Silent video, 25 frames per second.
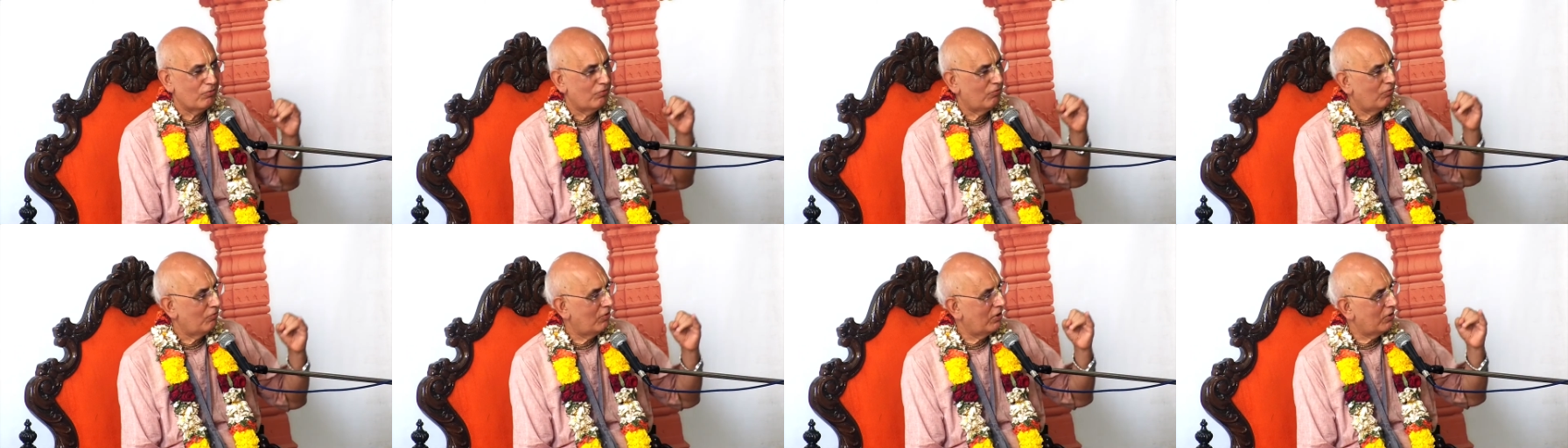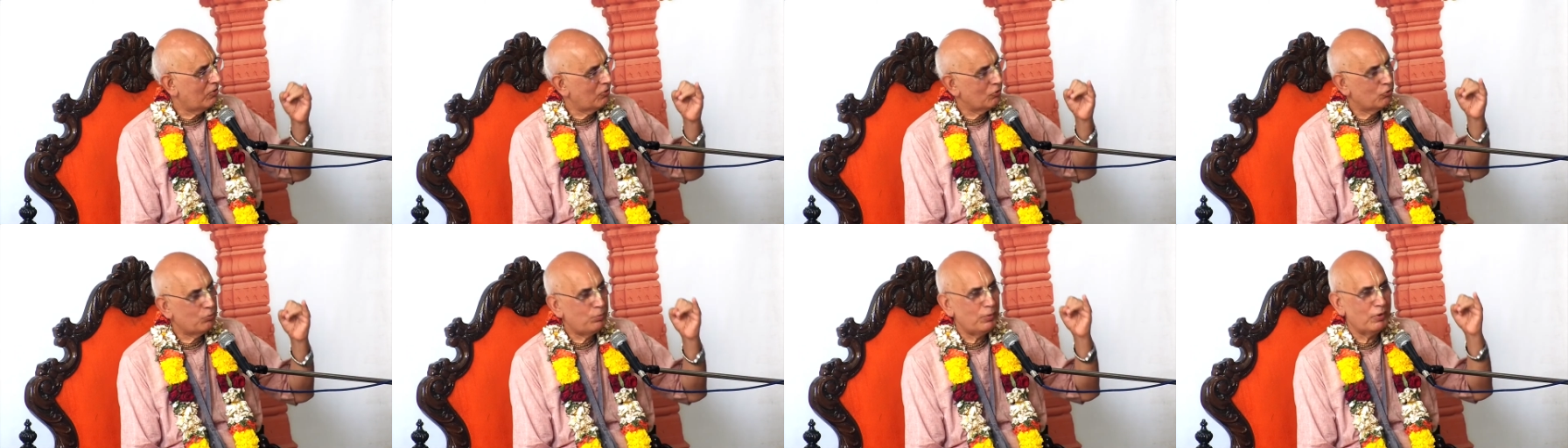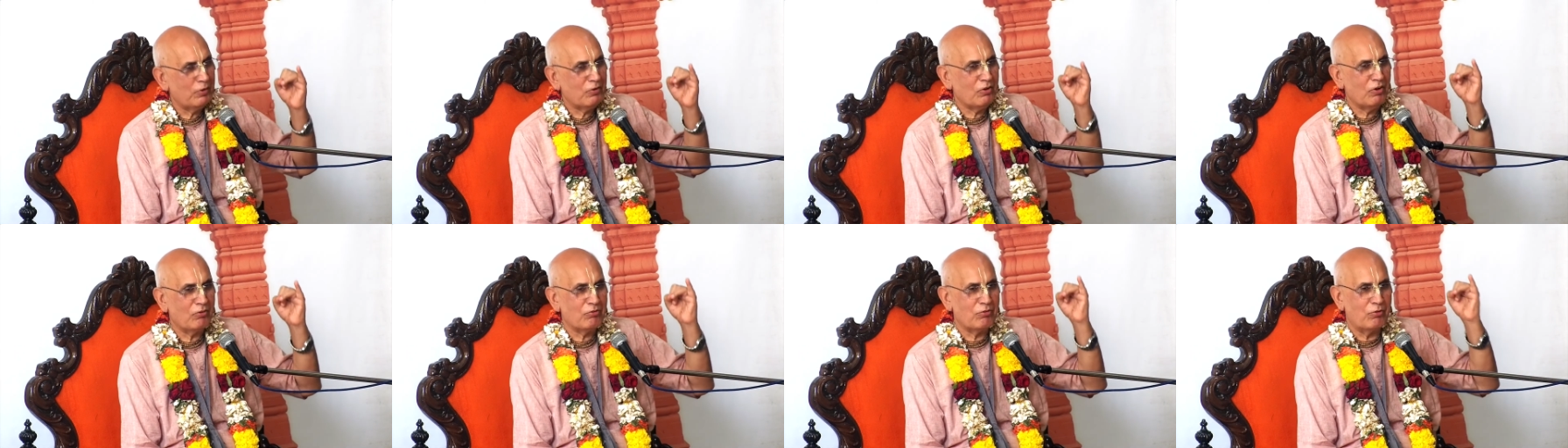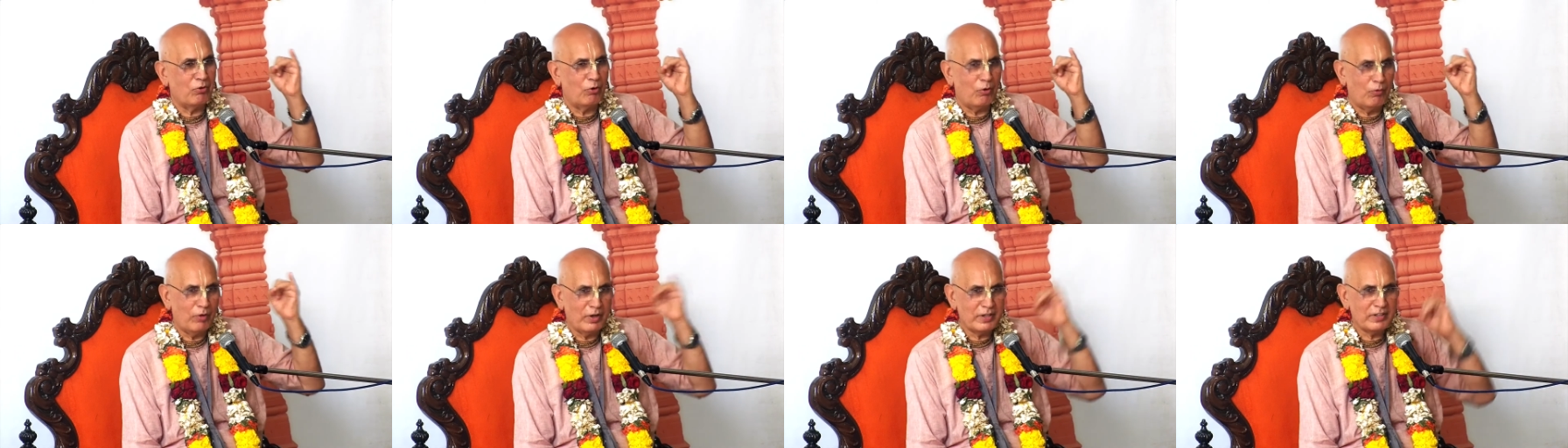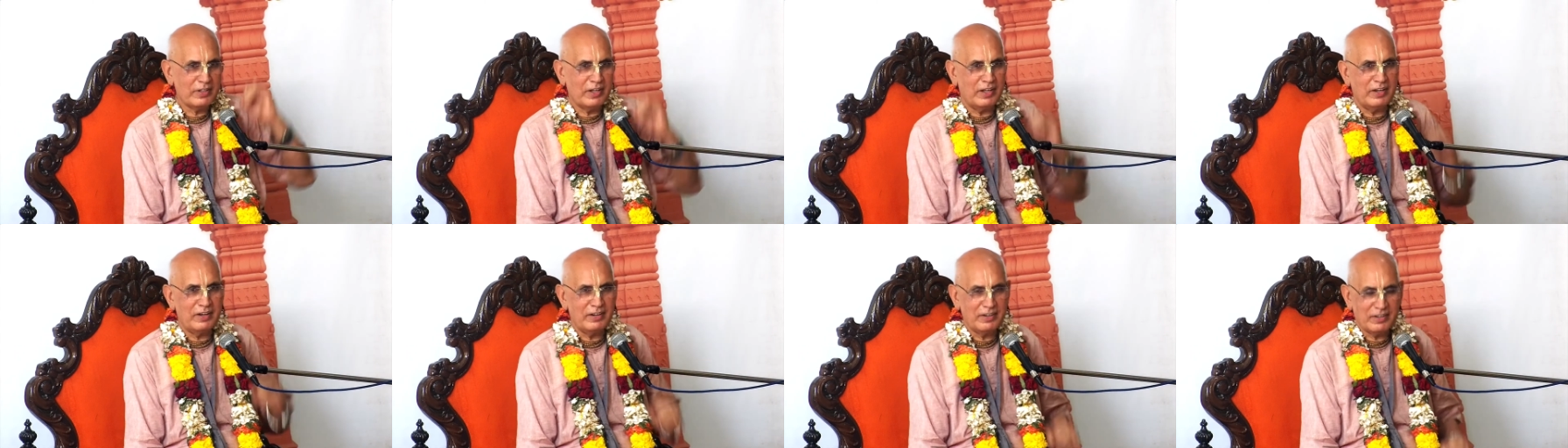what to speak of
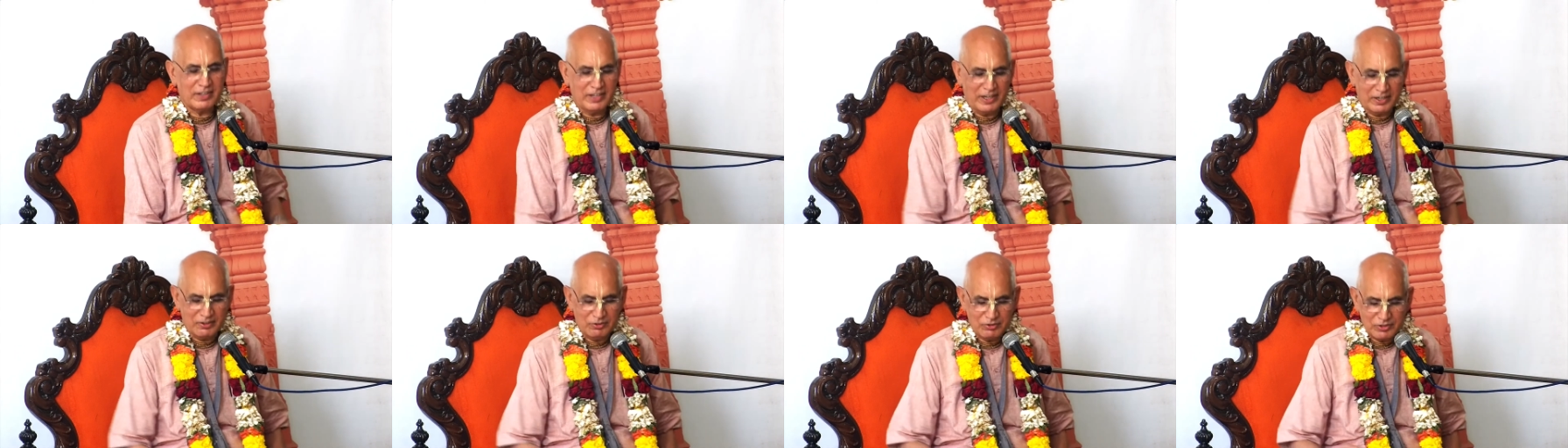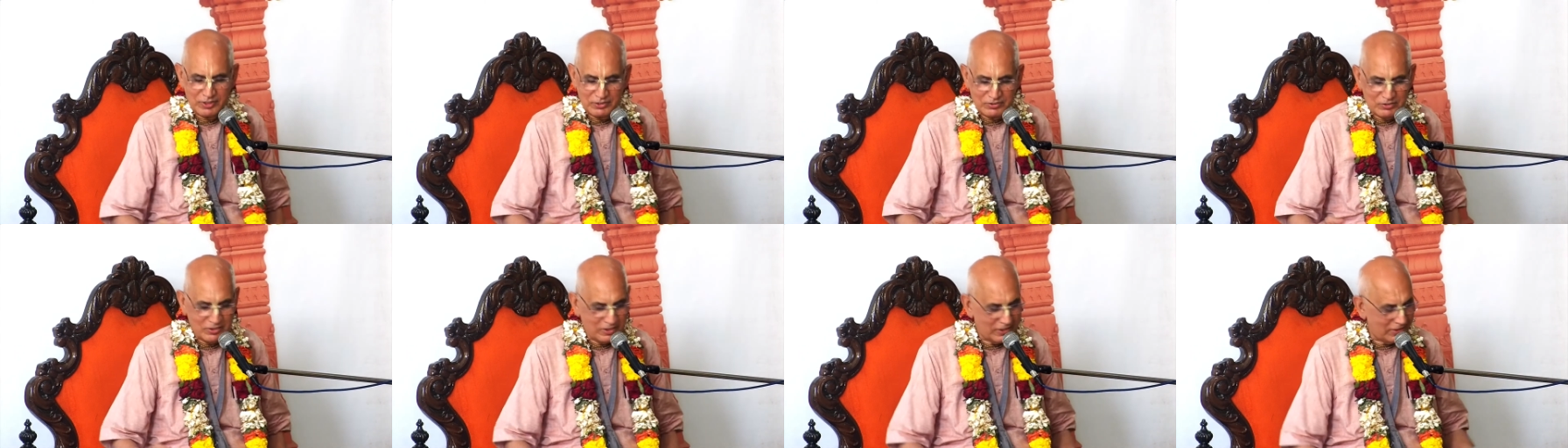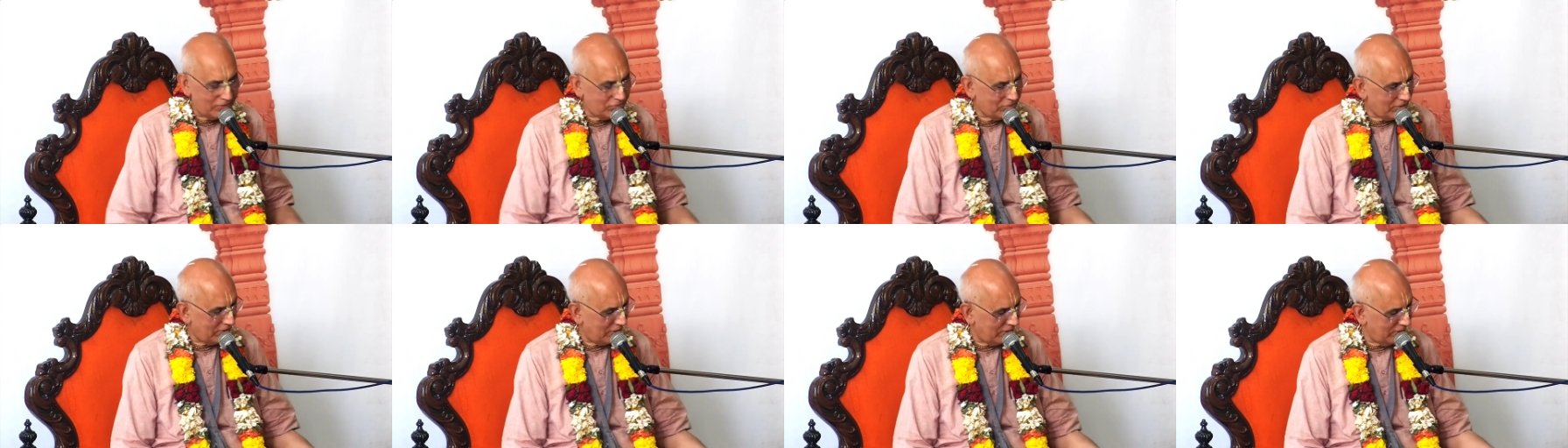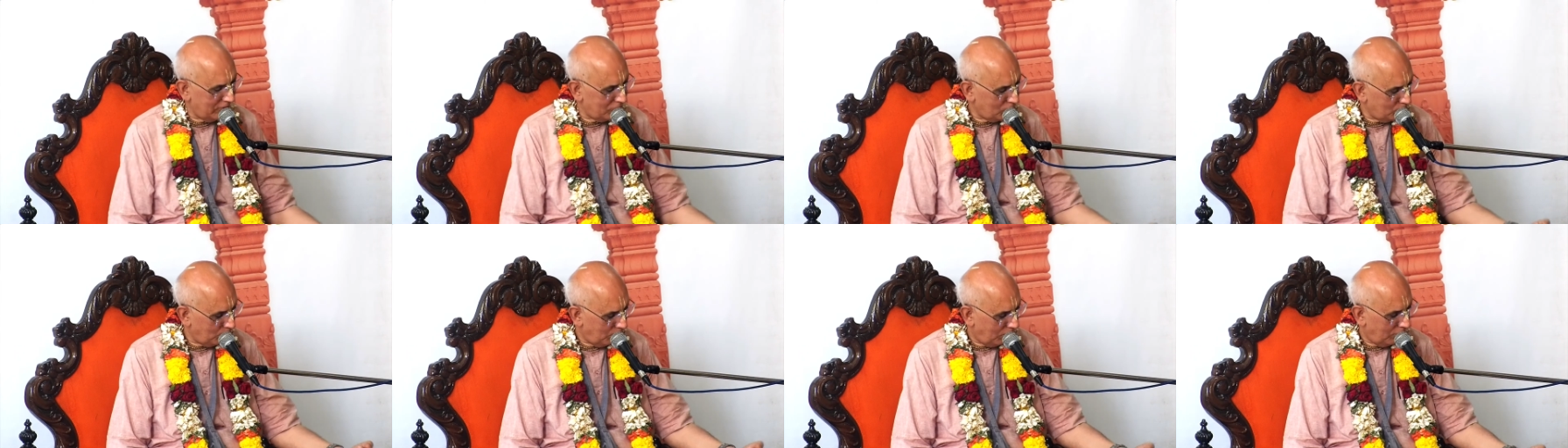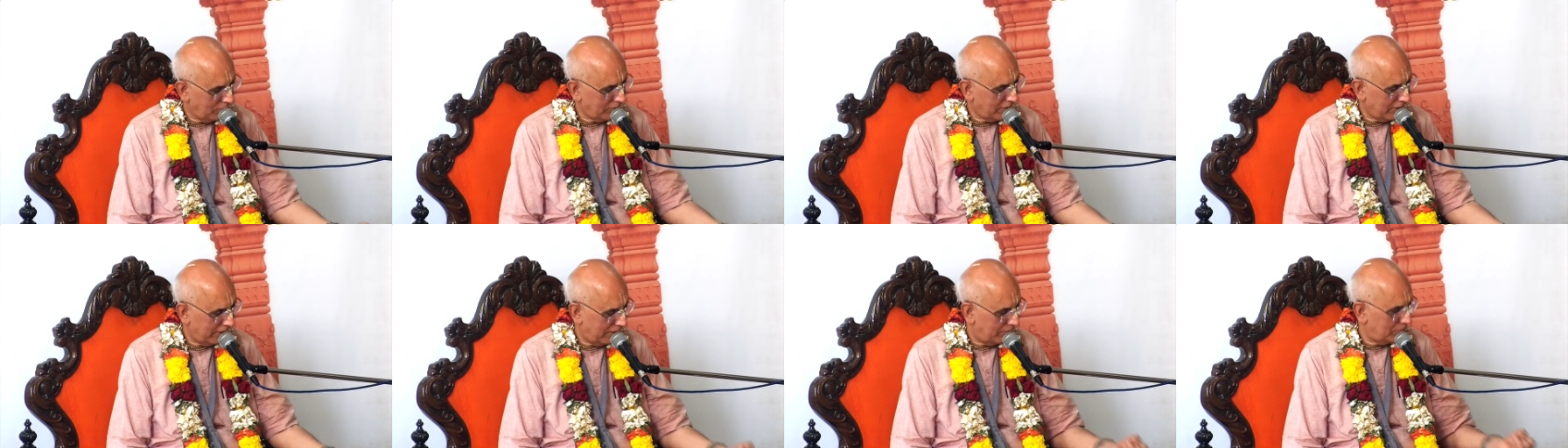Govardhan, can you just lift any small
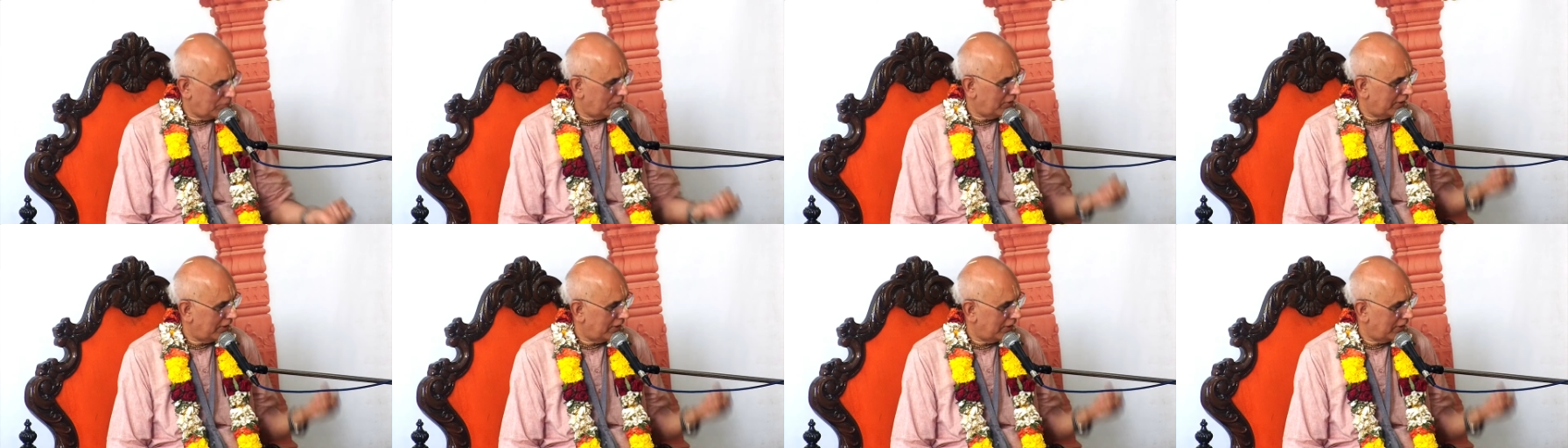table,